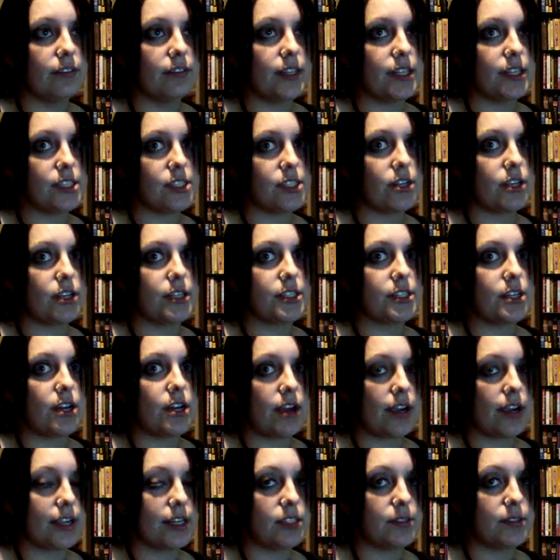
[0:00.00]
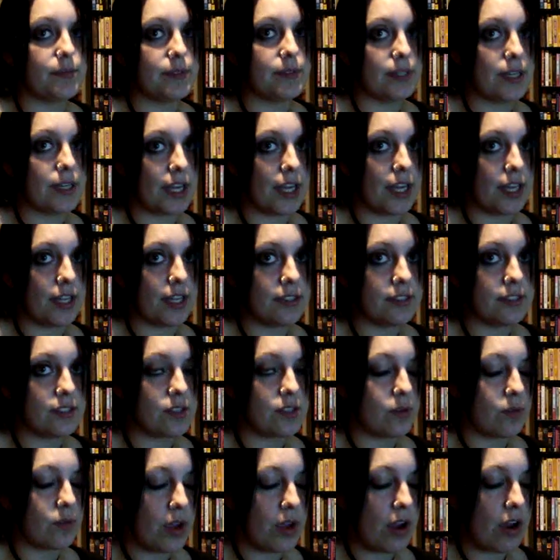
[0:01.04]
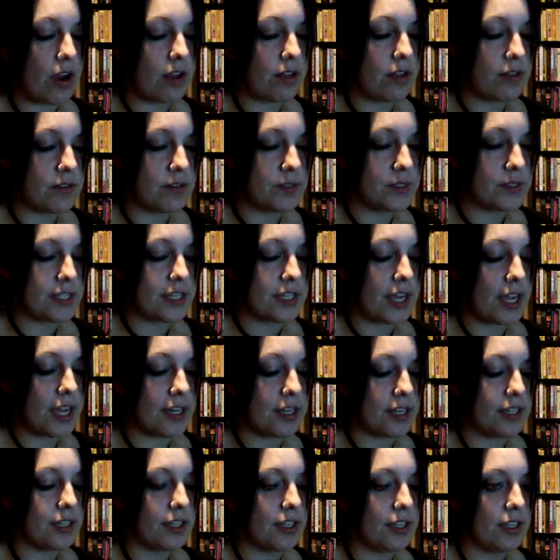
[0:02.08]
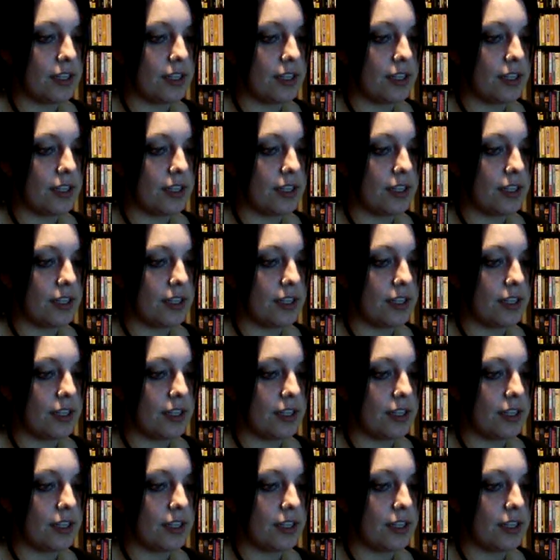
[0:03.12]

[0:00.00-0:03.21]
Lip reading: they started talking to me again, so we are close again.